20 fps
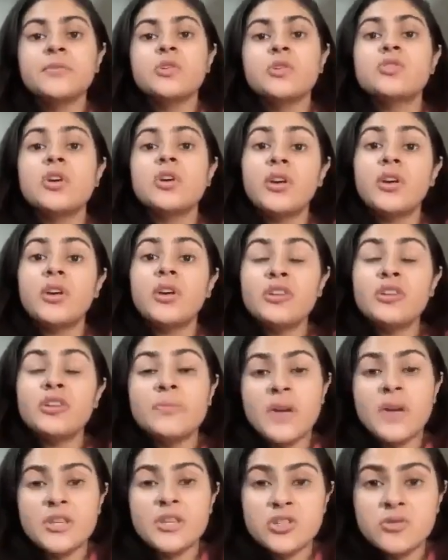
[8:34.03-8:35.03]
So if you're
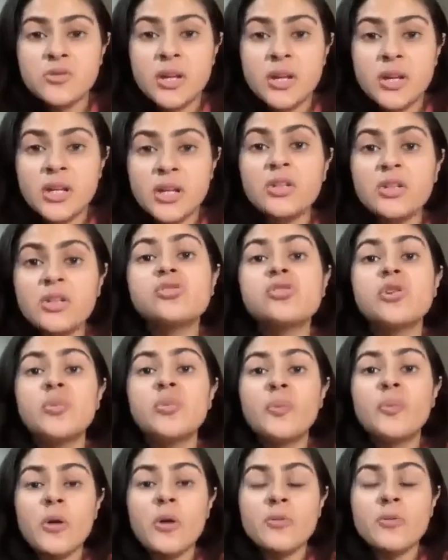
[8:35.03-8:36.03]
menstruating, you
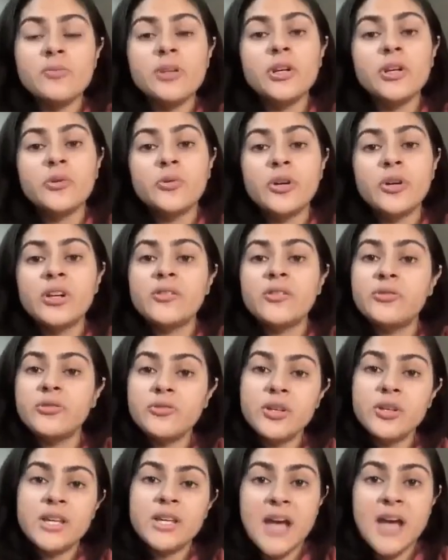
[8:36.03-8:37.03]
should probably do it a
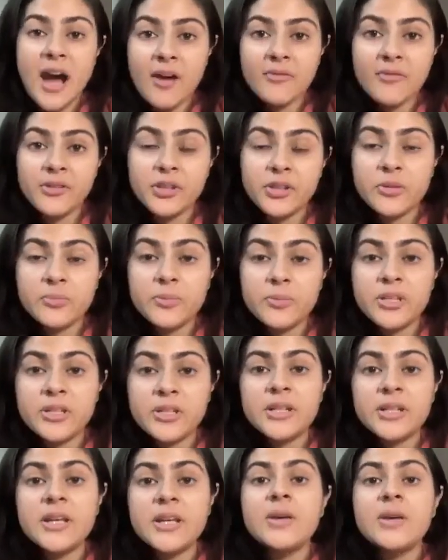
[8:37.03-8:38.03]
few days after your
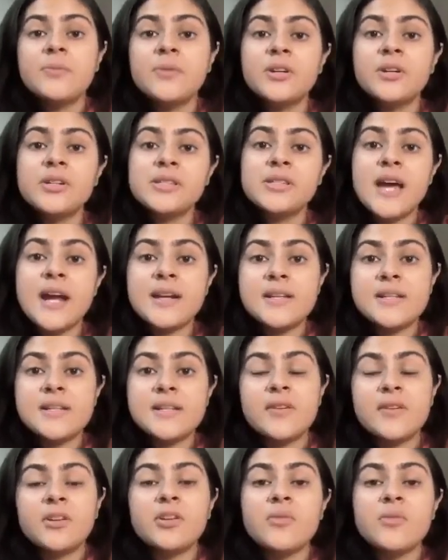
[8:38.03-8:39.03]
period, because that is
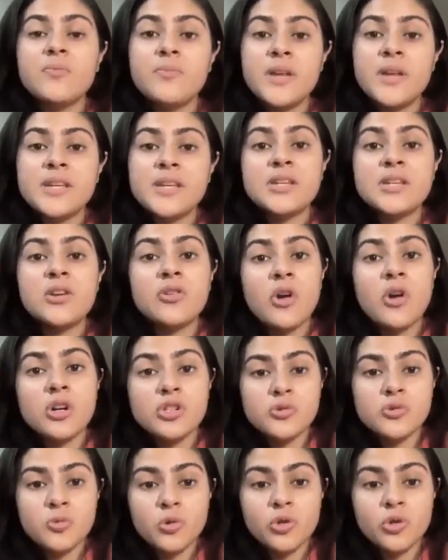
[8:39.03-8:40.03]
when your breasts are
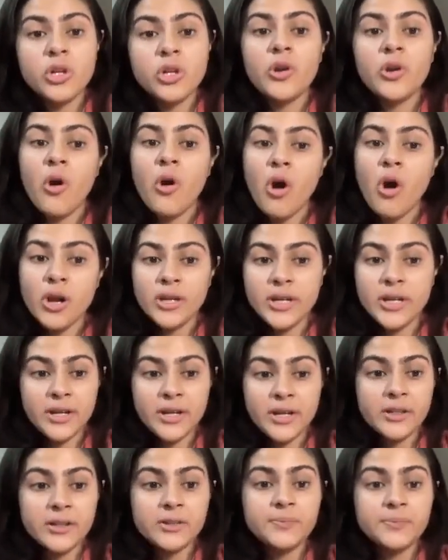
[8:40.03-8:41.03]
not swollen or
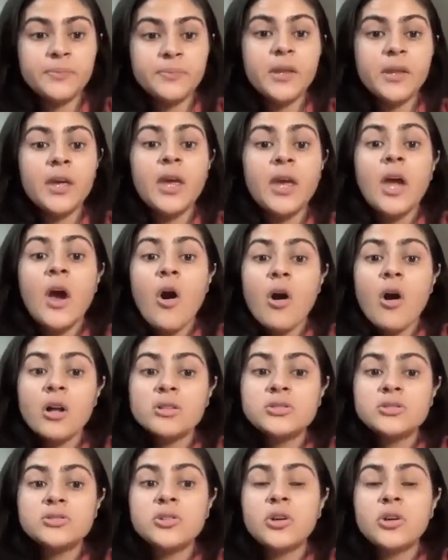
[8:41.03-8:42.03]
tender.
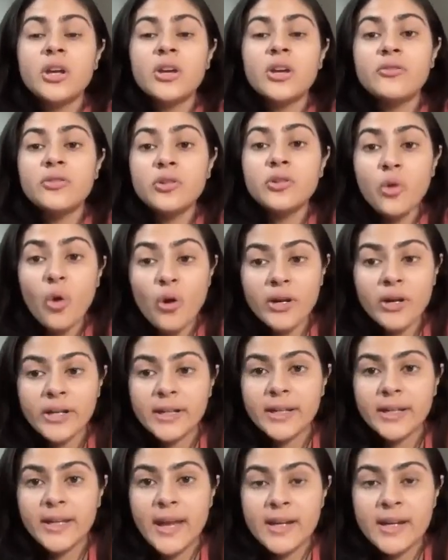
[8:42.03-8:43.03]
Also, if you
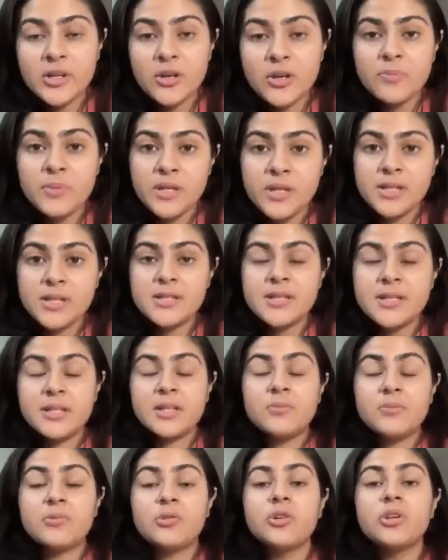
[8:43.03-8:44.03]
don't get your periods
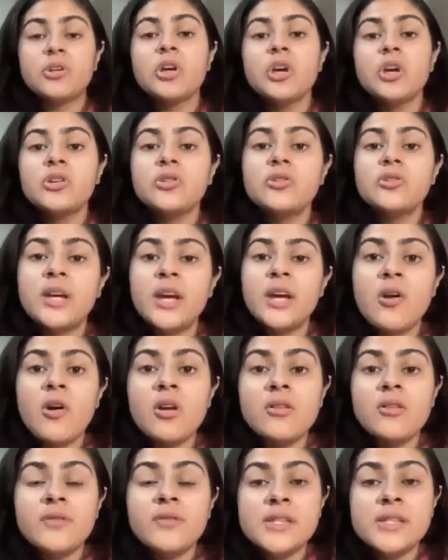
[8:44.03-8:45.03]
anymore, you can
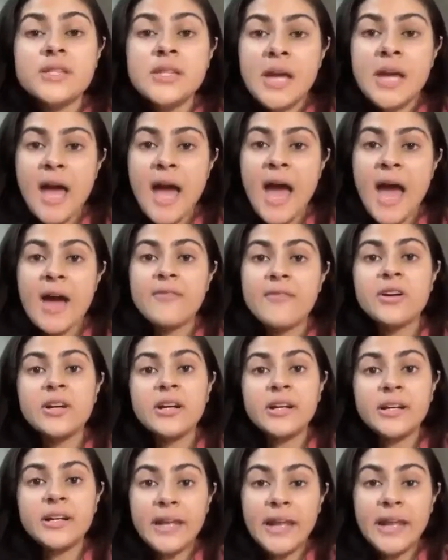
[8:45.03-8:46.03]
always have a
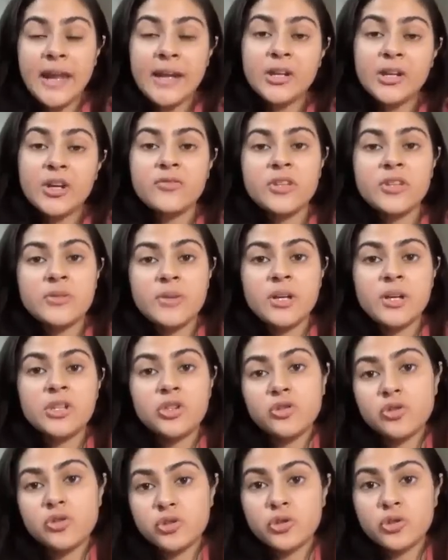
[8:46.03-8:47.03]
date of the month
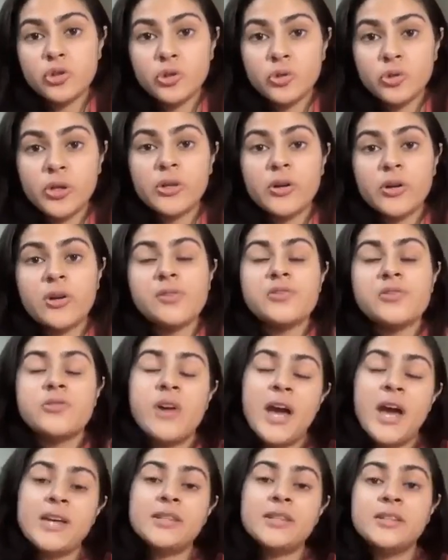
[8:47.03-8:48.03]
you should do it on. So
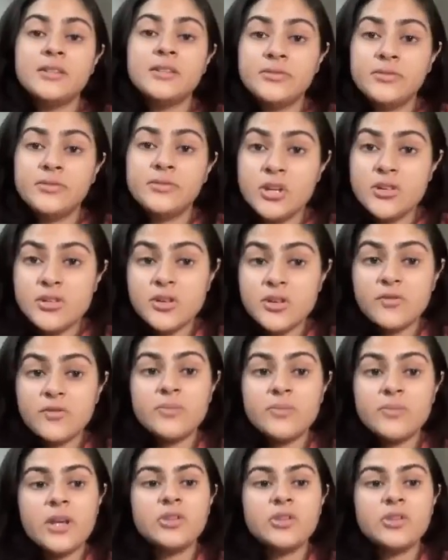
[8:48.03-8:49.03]
either the first of
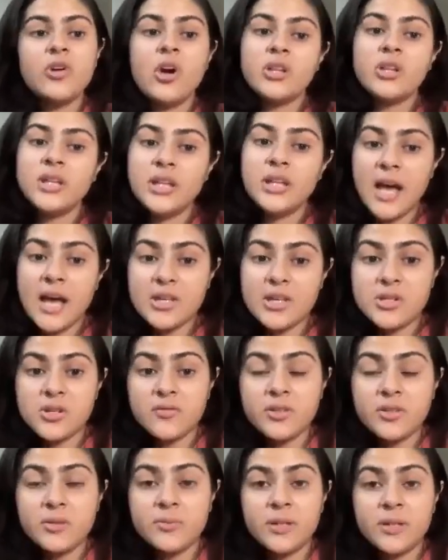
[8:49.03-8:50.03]
the month or the last
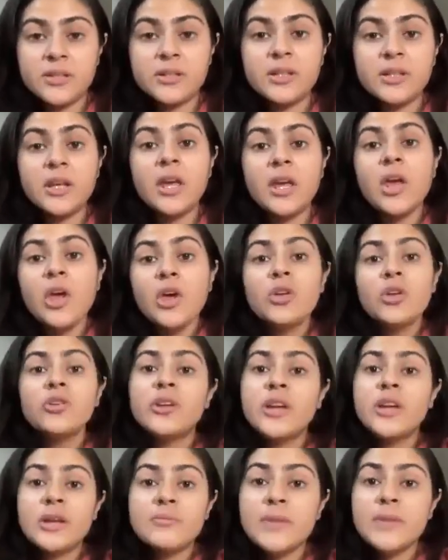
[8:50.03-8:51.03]
of the month. You
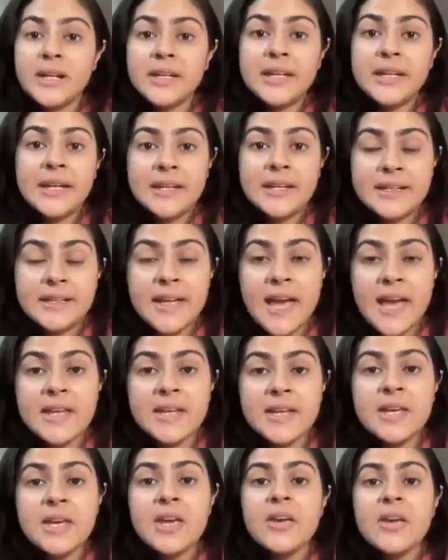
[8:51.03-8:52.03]
can maintain a
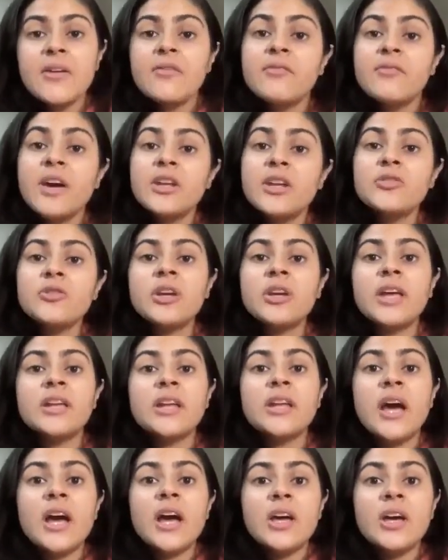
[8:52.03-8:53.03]
diary where you
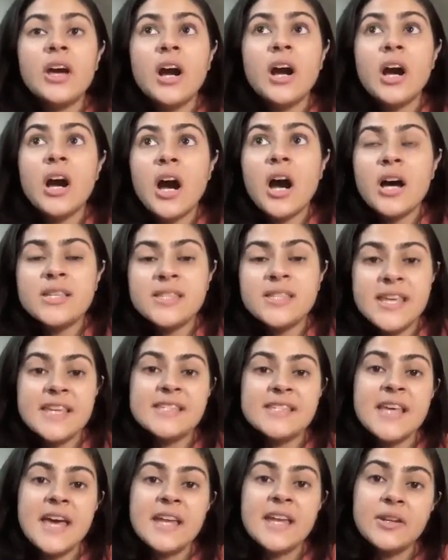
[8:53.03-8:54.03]
can
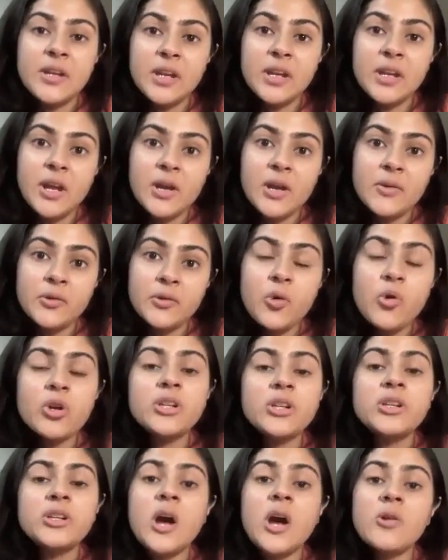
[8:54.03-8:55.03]
assess and
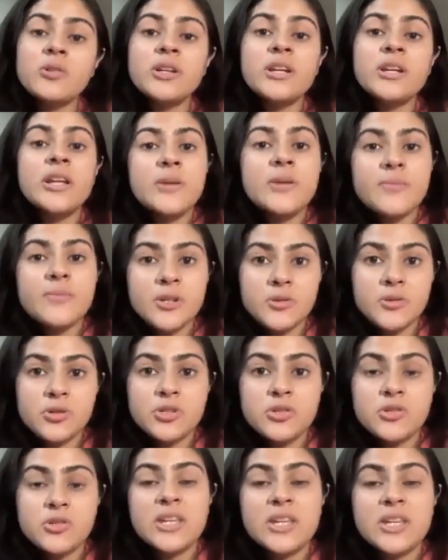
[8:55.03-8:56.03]
note down the
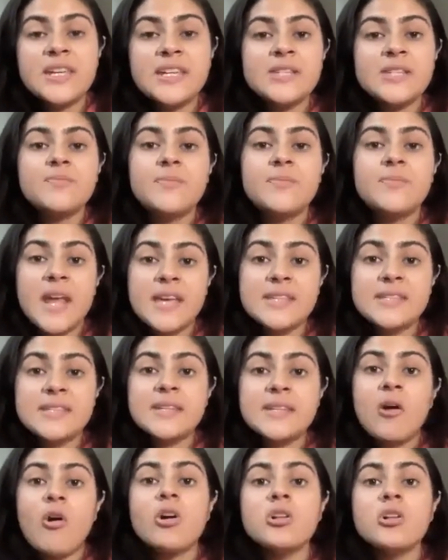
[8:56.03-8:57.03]
neighborhoods. So each breast
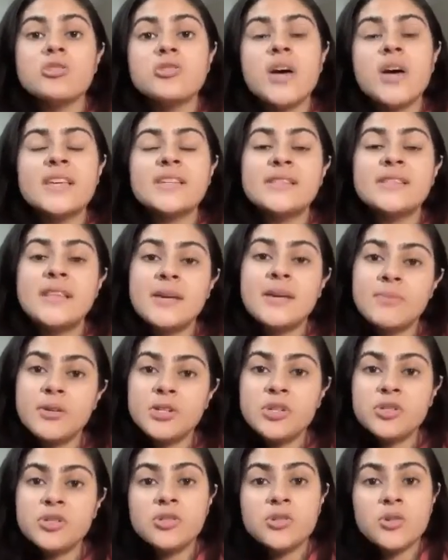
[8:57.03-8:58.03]
also has
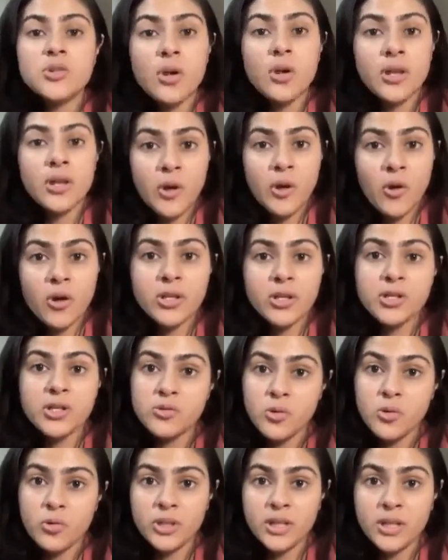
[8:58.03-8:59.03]
neighborhoods on its
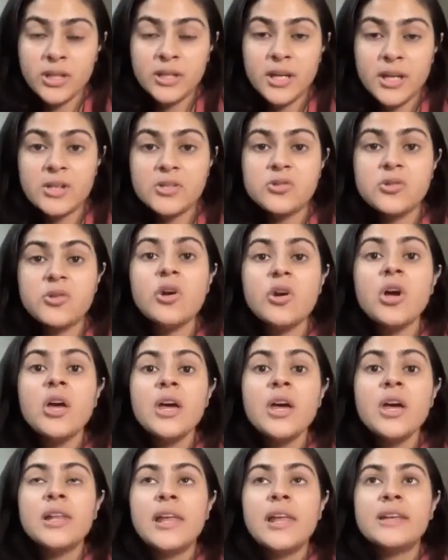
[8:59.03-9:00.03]
own area. So
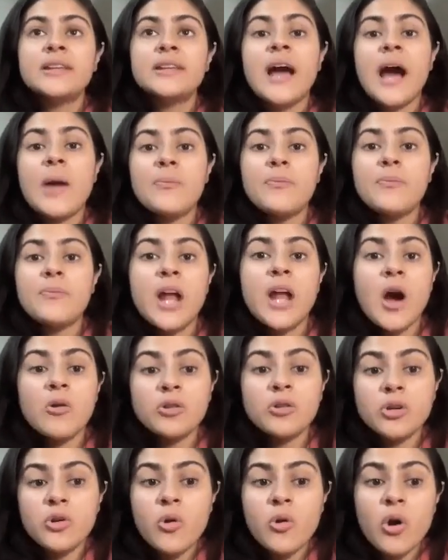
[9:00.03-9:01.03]
like the upper
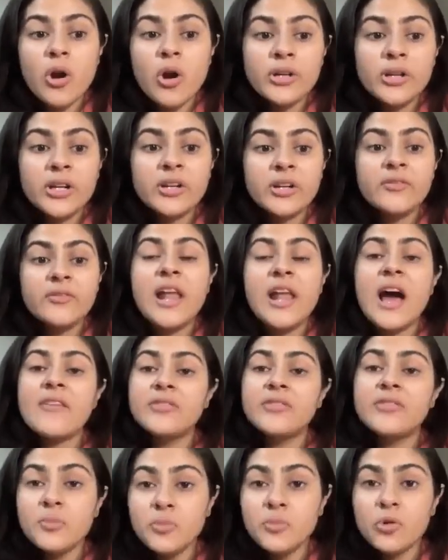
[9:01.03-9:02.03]
outer quadrant will
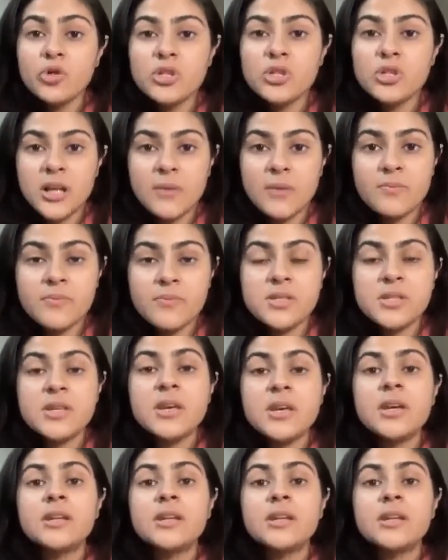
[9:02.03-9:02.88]
have the most lumps.